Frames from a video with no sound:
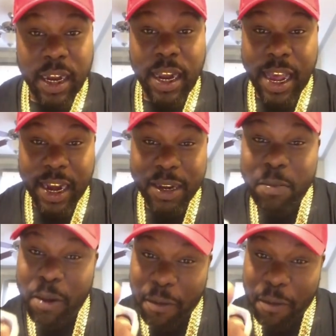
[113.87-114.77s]
now, a lot
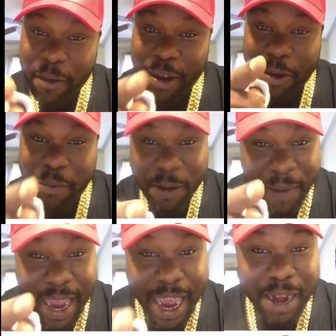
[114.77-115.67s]
of these motherfuckers gonna be
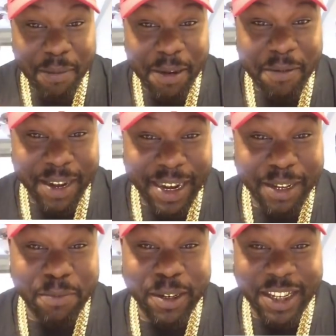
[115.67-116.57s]
mad at me for
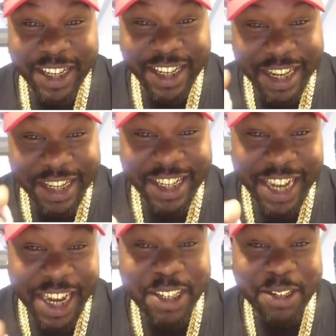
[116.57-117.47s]
this, but this
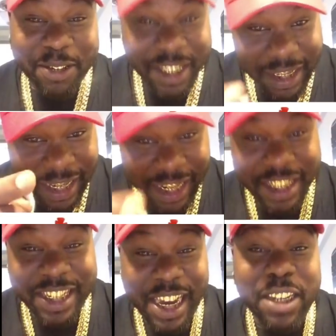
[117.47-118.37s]
educational. This is
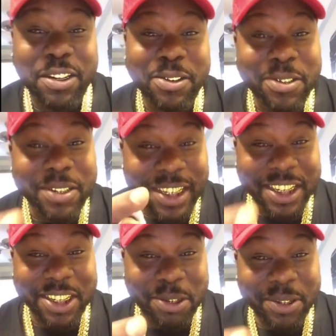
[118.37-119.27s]
educational
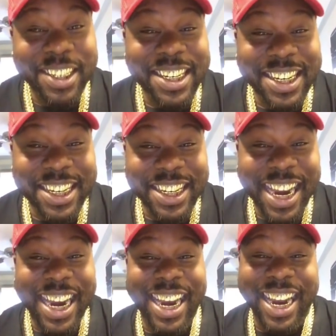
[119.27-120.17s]
ticket you something
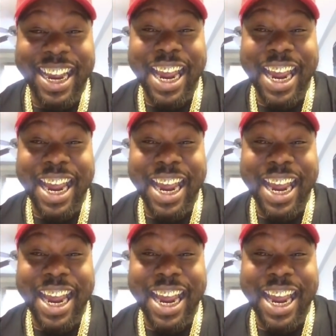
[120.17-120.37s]
today.